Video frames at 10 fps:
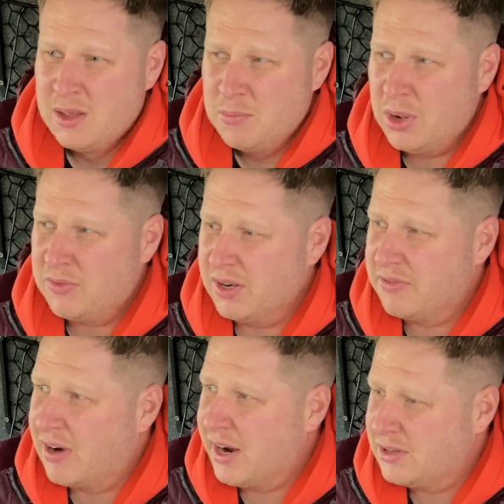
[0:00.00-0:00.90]
Perfectly
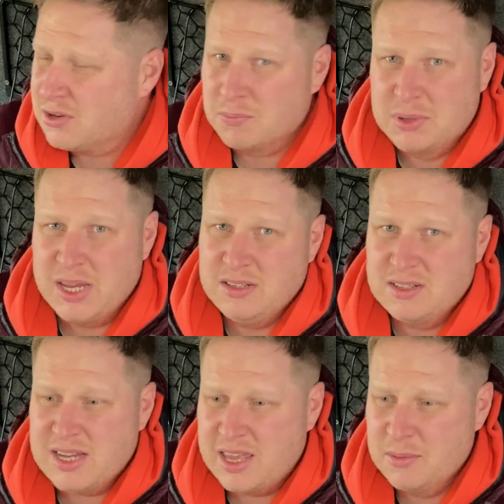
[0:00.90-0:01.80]
fine, so I'm keen to
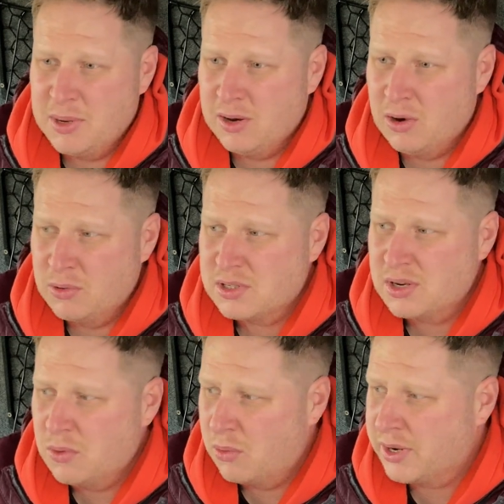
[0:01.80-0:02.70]
take it a bit lower, see
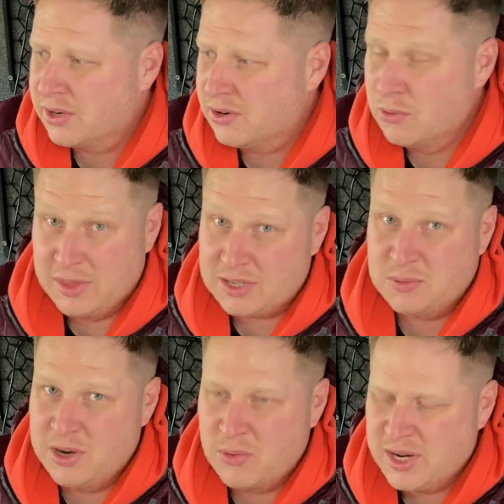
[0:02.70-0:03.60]
what we can do, and that's
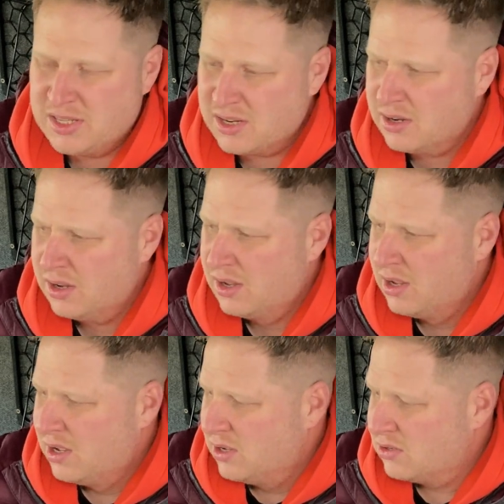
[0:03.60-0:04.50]
with no heater.
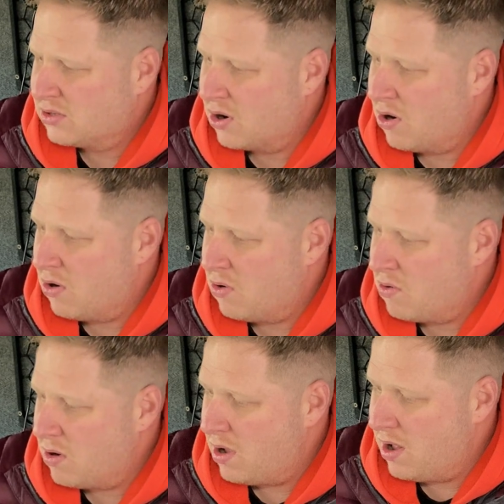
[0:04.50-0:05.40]

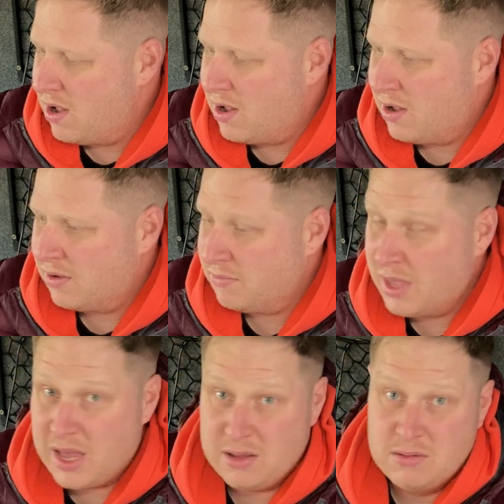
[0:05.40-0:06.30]
So
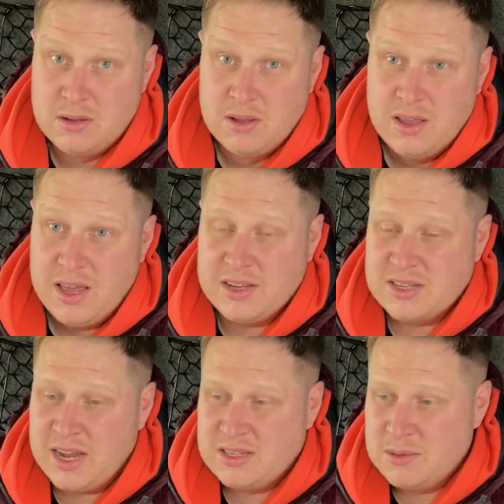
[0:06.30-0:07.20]
yeah,
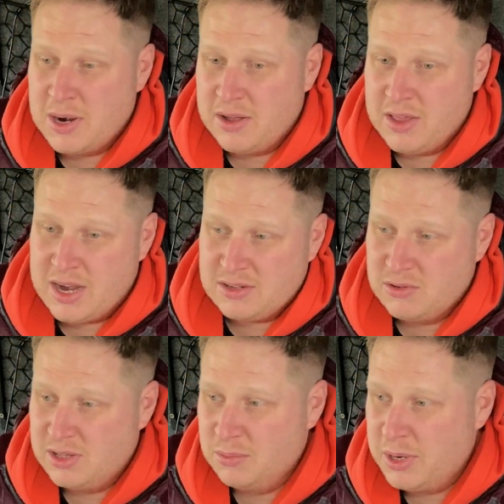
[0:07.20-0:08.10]
excited about that. So
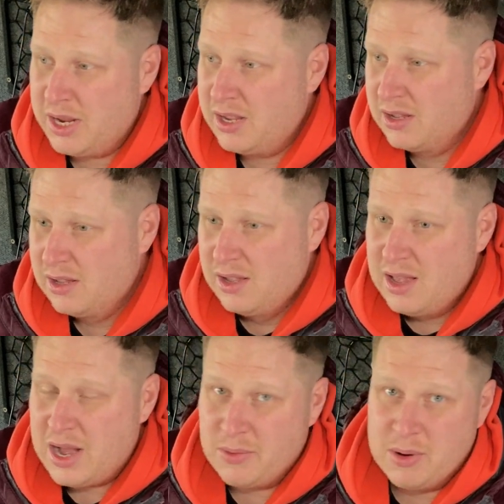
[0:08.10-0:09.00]
it'll be
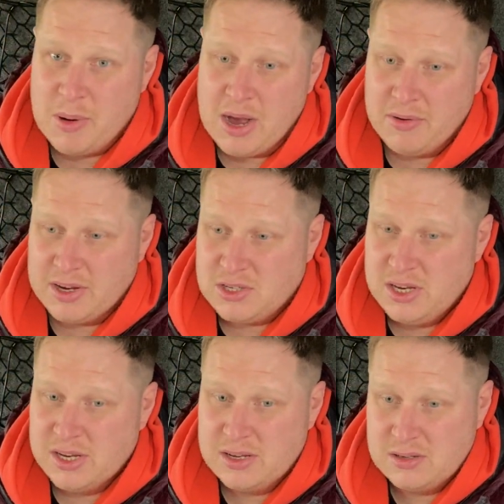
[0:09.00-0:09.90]
out and about next
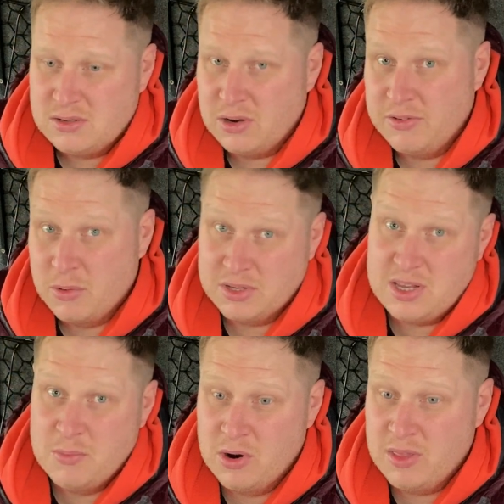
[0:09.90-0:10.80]
year. So if you want to
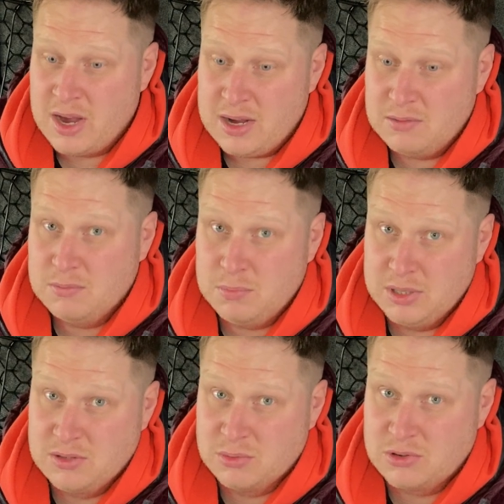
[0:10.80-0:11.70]
see more of that,
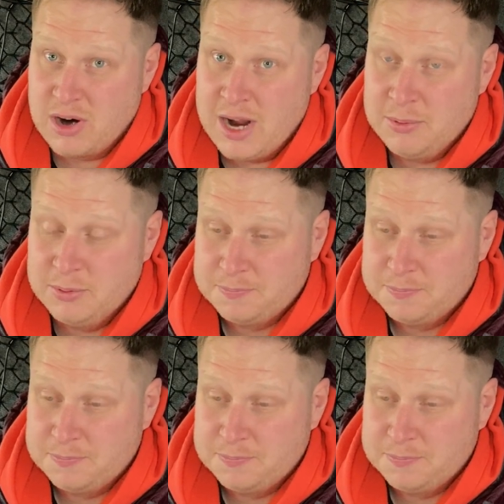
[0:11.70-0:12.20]
please subscribe.